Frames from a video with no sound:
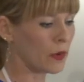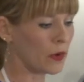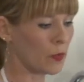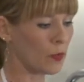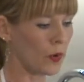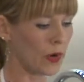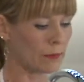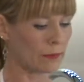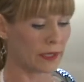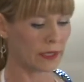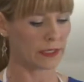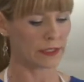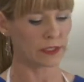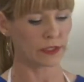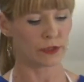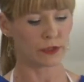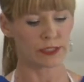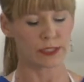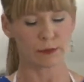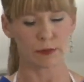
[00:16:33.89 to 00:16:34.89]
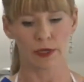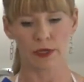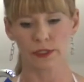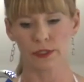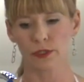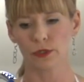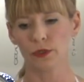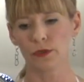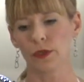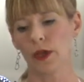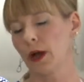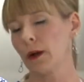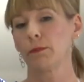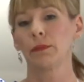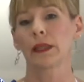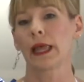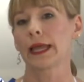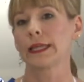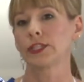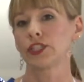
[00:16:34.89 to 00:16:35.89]
what I'm going to do is I'm going to do a
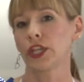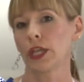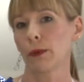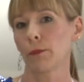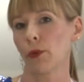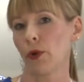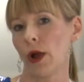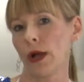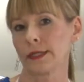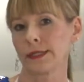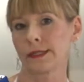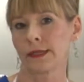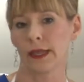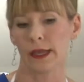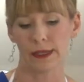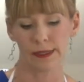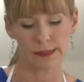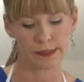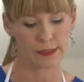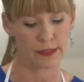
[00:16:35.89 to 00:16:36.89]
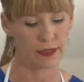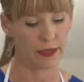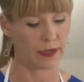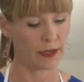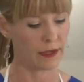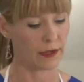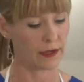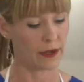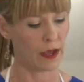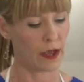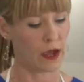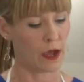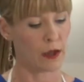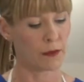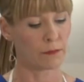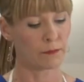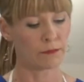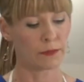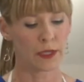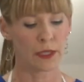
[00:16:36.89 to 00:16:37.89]
blanching process,
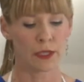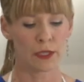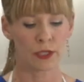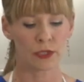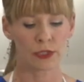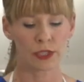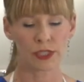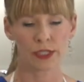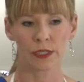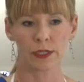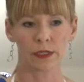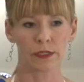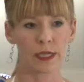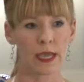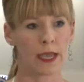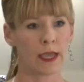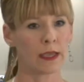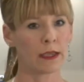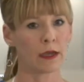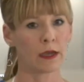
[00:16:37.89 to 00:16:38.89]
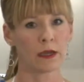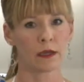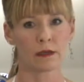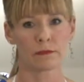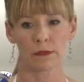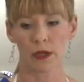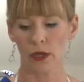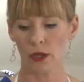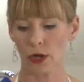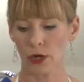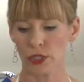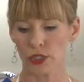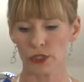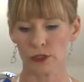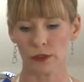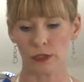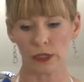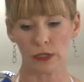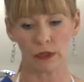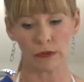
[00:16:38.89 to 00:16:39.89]
and you're just going to take a
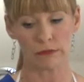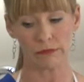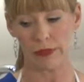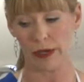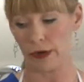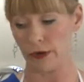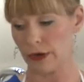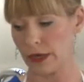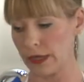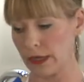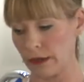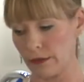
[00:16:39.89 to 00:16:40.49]
large, there